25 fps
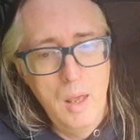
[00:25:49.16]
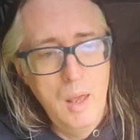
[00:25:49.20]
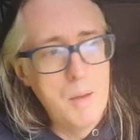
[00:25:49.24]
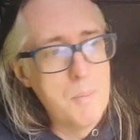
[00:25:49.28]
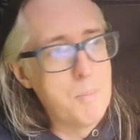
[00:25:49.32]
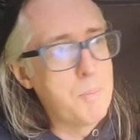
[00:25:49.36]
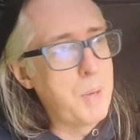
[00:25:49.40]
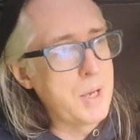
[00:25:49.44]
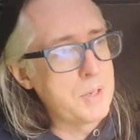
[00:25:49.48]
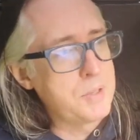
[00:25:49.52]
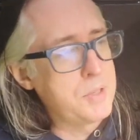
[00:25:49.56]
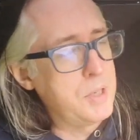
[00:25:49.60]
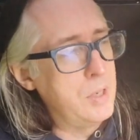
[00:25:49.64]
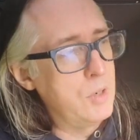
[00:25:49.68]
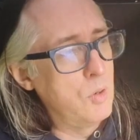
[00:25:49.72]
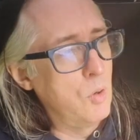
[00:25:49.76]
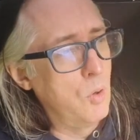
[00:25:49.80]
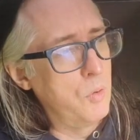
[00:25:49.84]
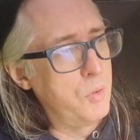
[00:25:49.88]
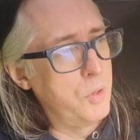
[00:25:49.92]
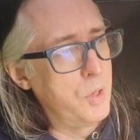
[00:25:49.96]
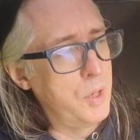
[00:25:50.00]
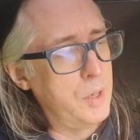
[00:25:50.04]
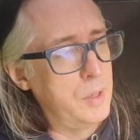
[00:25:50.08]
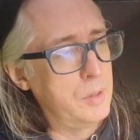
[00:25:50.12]
bus in all
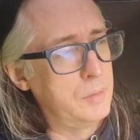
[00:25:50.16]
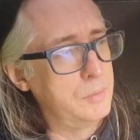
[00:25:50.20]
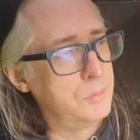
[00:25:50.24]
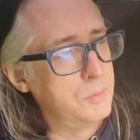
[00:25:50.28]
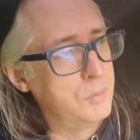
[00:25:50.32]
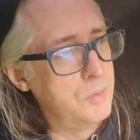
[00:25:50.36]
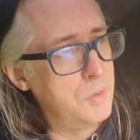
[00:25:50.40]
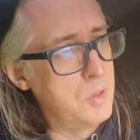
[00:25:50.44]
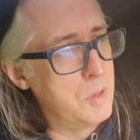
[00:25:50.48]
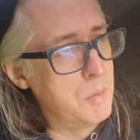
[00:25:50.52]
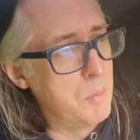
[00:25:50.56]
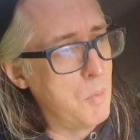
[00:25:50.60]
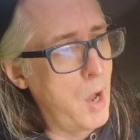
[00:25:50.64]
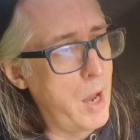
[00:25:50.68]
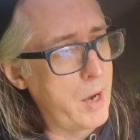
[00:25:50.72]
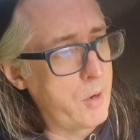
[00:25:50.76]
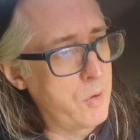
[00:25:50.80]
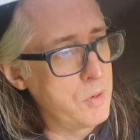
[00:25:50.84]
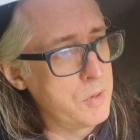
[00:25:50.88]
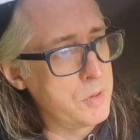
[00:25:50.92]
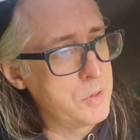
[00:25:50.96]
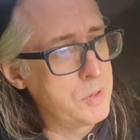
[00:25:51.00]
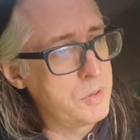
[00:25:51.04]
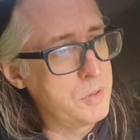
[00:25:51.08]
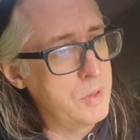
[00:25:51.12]
the
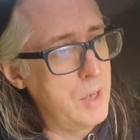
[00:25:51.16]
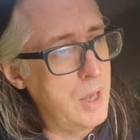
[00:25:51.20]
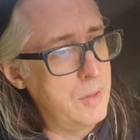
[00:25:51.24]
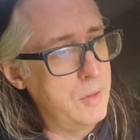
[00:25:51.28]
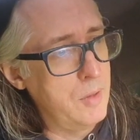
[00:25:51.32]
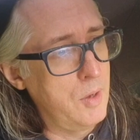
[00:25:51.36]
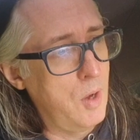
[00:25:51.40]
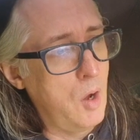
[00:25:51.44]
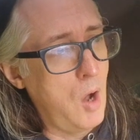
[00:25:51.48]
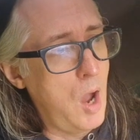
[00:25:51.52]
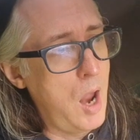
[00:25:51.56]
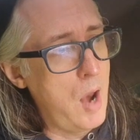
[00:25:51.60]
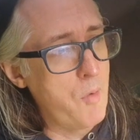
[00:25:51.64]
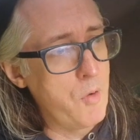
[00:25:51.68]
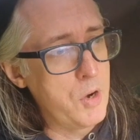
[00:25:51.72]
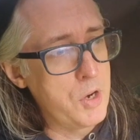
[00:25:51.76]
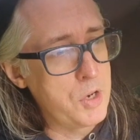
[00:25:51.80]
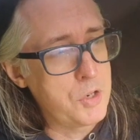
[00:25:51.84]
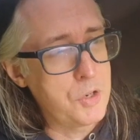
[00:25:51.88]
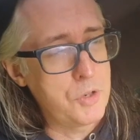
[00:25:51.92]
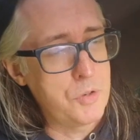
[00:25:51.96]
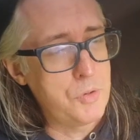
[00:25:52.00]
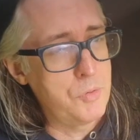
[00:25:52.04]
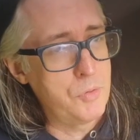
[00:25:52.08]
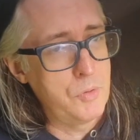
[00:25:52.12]
migrants, and the
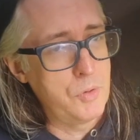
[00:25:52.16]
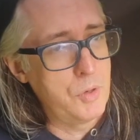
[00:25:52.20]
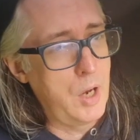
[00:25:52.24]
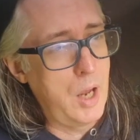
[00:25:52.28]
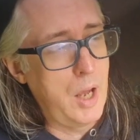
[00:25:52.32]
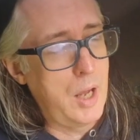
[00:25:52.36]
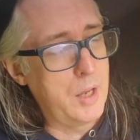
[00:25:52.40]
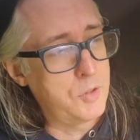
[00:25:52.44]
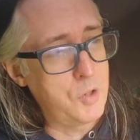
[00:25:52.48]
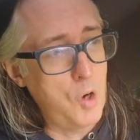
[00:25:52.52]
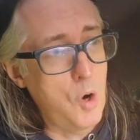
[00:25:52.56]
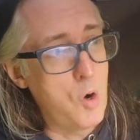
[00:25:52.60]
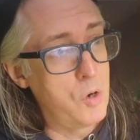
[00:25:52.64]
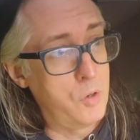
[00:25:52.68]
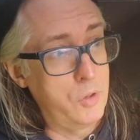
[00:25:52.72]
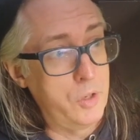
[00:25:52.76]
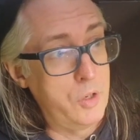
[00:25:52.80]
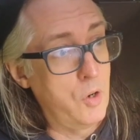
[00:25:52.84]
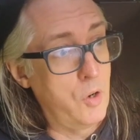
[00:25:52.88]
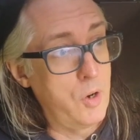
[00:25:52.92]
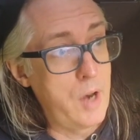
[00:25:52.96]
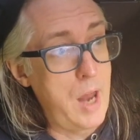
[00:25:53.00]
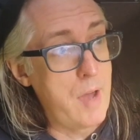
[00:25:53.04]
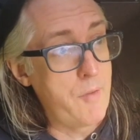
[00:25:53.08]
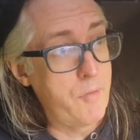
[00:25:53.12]
Irish are totally
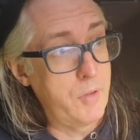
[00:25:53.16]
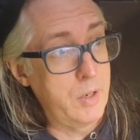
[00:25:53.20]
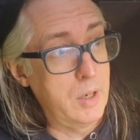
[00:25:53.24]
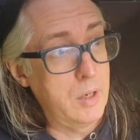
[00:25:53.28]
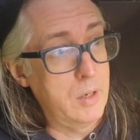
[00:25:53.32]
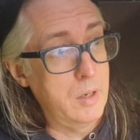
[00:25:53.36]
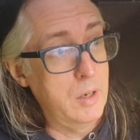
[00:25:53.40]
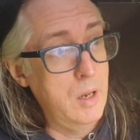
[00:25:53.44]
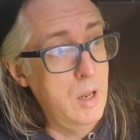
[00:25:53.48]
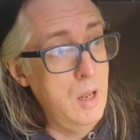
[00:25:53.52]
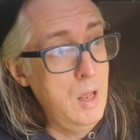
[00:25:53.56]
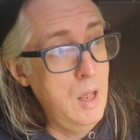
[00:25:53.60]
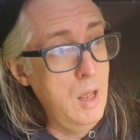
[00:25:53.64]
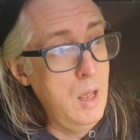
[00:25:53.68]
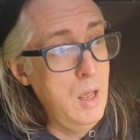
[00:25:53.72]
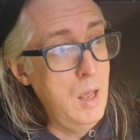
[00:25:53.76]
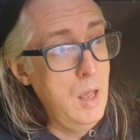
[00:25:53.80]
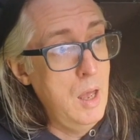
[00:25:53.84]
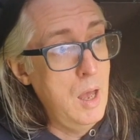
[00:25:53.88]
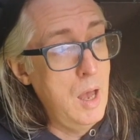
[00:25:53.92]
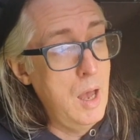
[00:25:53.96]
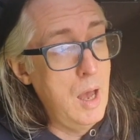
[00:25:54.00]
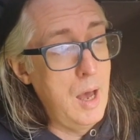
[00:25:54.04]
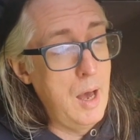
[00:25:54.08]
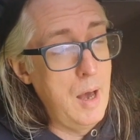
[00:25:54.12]
not having it.
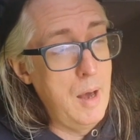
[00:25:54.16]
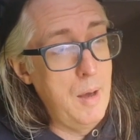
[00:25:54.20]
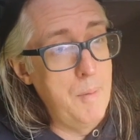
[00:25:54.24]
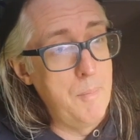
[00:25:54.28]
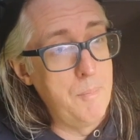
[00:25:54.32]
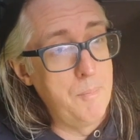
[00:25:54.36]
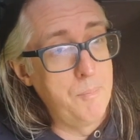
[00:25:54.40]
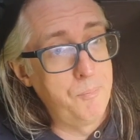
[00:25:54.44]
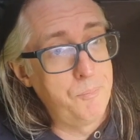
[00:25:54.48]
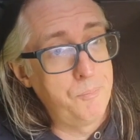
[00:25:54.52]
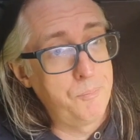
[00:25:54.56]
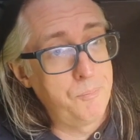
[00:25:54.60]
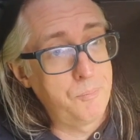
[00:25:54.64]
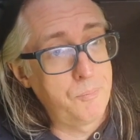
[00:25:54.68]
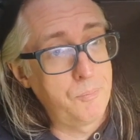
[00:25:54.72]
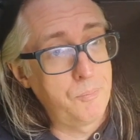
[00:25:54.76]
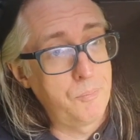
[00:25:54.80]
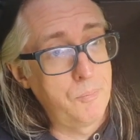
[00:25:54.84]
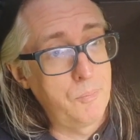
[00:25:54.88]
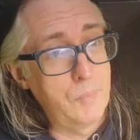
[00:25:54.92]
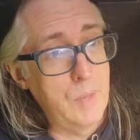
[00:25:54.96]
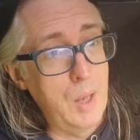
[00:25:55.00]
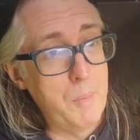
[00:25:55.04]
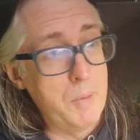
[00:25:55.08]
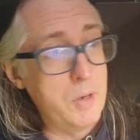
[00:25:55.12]

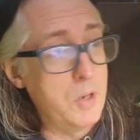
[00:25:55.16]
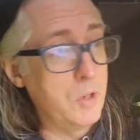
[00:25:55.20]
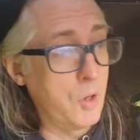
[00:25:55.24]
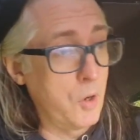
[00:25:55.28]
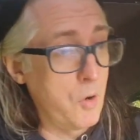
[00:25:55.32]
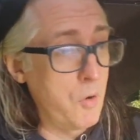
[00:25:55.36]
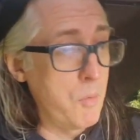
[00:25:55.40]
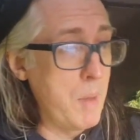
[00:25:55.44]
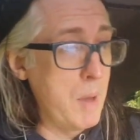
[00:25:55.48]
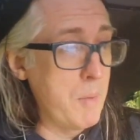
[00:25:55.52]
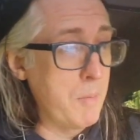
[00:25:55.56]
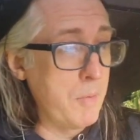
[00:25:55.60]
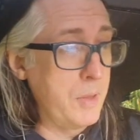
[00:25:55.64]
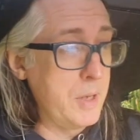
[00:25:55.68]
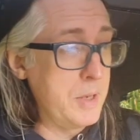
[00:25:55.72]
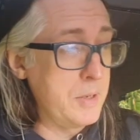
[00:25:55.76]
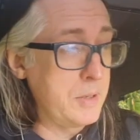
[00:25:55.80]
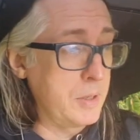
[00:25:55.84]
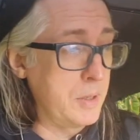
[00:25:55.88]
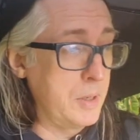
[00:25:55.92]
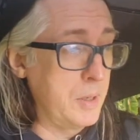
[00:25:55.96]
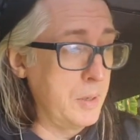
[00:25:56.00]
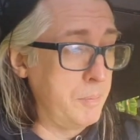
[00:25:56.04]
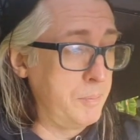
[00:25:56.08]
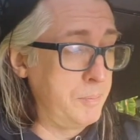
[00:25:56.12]
You got to remember, these are
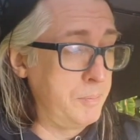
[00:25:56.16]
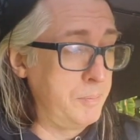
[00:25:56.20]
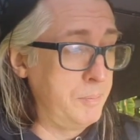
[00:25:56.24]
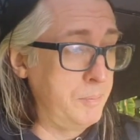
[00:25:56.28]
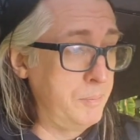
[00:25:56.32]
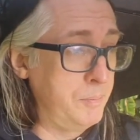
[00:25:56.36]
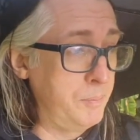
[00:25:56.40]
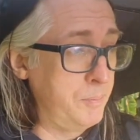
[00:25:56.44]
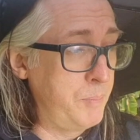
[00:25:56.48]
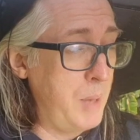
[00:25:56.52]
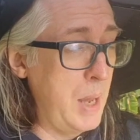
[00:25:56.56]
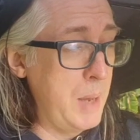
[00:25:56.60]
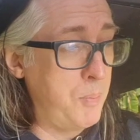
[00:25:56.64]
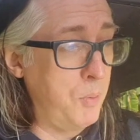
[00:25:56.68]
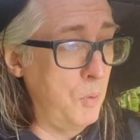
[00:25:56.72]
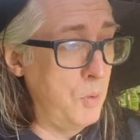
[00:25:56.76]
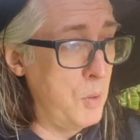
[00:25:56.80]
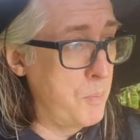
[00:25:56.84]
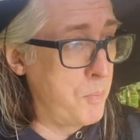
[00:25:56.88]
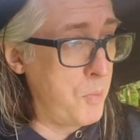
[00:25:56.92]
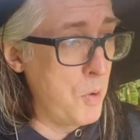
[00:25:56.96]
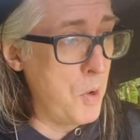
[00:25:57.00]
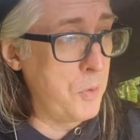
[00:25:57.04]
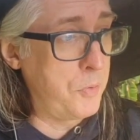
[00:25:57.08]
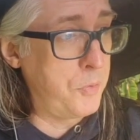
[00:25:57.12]
the people that
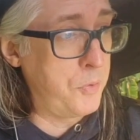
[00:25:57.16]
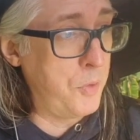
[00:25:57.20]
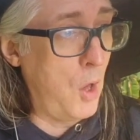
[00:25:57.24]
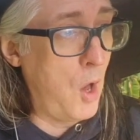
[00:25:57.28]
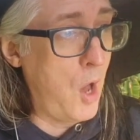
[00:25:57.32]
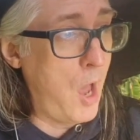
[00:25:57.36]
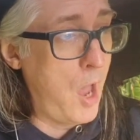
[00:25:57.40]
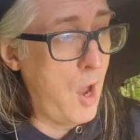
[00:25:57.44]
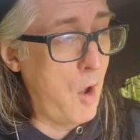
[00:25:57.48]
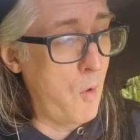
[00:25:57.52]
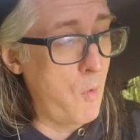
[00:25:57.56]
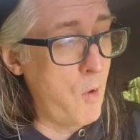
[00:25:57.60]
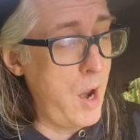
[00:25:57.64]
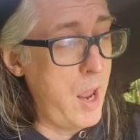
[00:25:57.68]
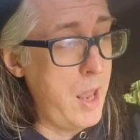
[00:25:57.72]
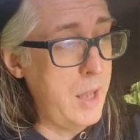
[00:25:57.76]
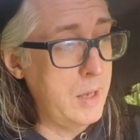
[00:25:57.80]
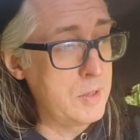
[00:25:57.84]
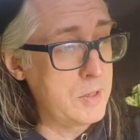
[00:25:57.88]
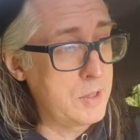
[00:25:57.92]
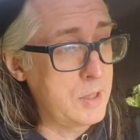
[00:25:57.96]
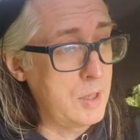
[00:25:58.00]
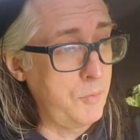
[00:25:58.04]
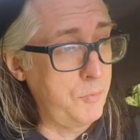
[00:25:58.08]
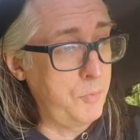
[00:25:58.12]
birthed the IRA
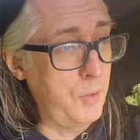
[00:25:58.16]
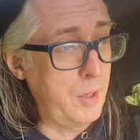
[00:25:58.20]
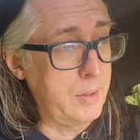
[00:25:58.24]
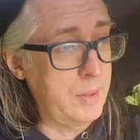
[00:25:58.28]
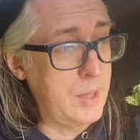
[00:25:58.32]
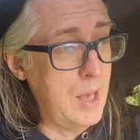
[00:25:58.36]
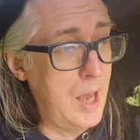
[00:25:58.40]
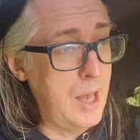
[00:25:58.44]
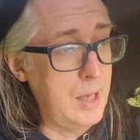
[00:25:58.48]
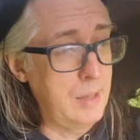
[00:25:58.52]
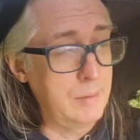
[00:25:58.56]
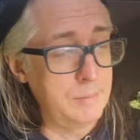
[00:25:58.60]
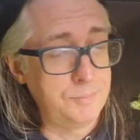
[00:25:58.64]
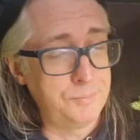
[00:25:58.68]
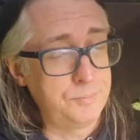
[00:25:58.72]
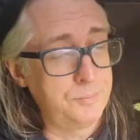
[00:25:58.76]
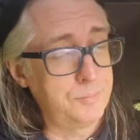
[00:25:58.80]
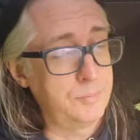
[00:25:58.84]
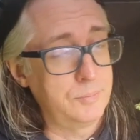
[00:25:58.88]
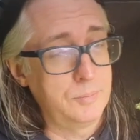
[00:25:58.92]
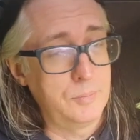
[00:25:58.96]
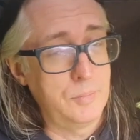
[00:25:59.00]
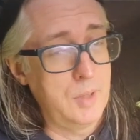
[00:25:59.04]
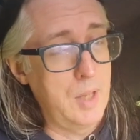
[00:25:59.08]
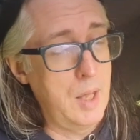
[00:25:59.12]
and stuff like that.
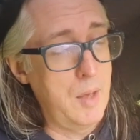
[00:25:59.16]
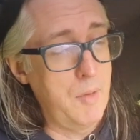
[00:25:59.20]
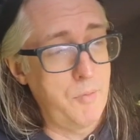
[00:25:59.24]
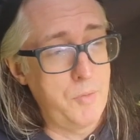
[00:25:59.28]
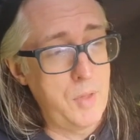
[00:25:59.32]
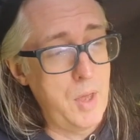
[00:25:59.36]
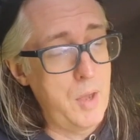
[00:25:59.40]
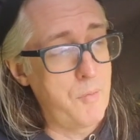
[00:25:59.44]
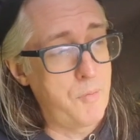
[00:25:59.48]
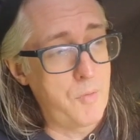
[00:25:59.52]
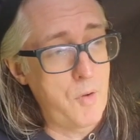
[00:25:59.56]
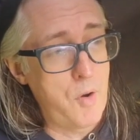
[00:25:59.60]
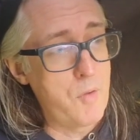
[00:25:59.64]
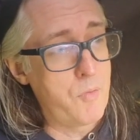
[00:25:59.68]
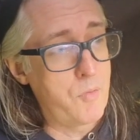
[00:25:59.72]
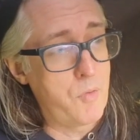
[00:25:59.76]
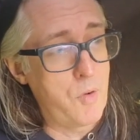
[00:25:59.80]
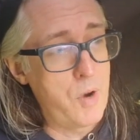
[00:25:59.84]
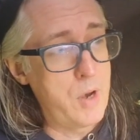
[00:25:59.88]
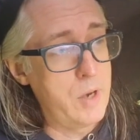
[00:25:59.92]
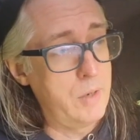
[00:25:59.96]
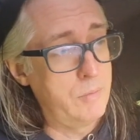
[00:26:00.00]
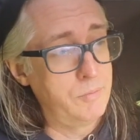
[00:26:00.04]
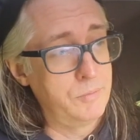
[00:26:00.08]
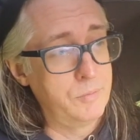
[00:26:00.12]
They're very,
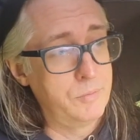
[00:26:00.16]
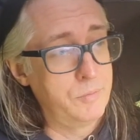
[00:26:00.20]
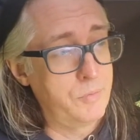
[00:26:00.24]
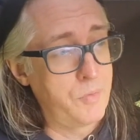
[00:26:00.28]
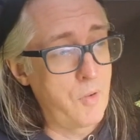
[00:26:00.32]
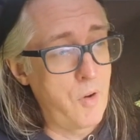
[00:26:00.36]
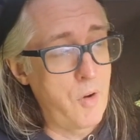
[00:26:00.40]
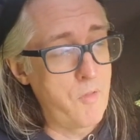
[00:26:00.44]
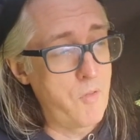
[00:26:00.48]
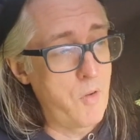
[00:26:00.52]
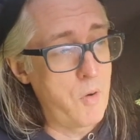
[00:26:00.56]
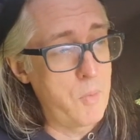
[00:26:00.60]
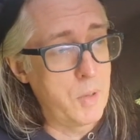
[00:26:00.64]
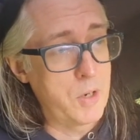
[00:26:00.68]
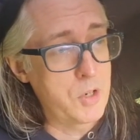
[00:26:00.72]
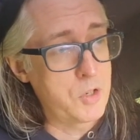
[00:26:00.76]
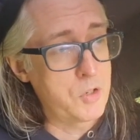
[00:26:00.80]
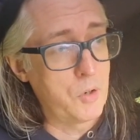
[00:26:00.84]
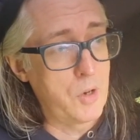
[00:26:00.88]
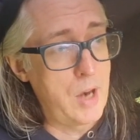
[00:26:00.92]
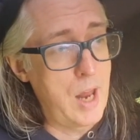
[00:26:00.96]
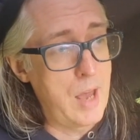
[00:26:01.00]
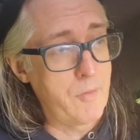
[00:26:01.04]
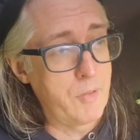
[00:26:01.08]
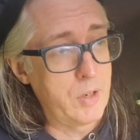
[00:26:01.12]
very, very, very much
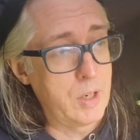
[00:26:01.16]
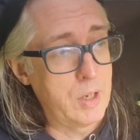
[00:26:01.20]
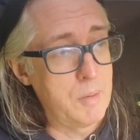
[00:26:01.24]
not having it.